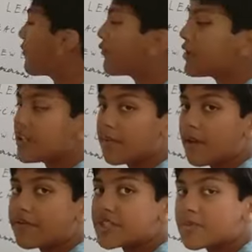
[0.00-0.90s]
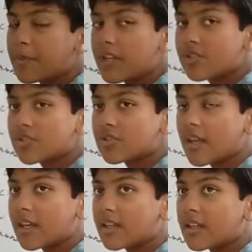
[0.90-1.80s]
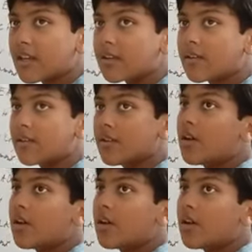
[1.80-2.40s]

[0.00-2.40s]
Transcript: freedom of speech. They can